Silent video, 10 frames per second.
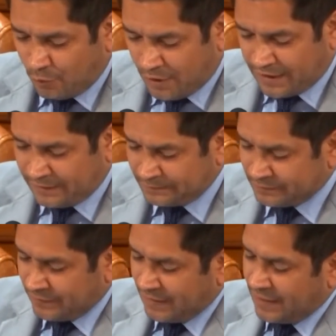
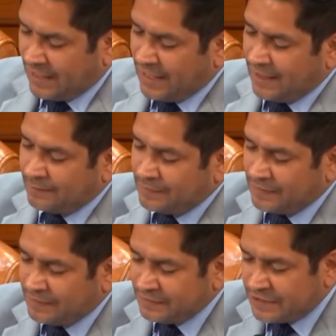one
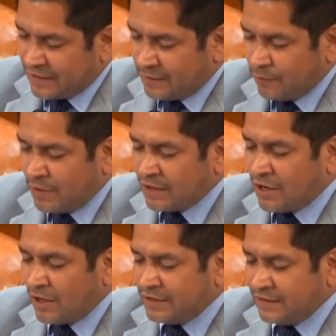car